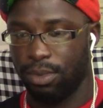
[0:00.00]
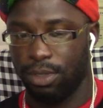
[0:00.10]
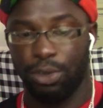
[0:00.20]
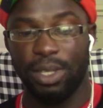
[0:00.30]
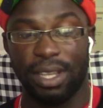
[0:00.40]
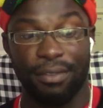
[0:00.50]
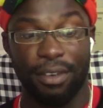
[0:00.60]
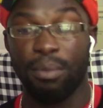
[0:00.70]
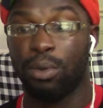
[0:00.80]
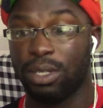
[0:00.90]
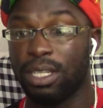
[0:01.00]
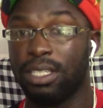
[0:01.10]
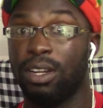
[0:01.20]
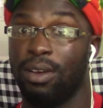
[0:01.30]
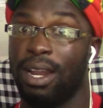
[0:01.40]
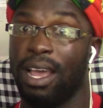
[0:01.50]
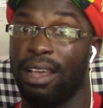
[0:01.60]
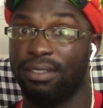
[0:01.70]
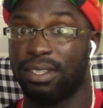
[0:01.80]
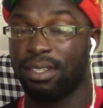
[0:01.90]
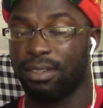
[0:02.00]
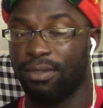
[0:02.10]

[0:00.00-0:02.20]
Trees are very important in our lives.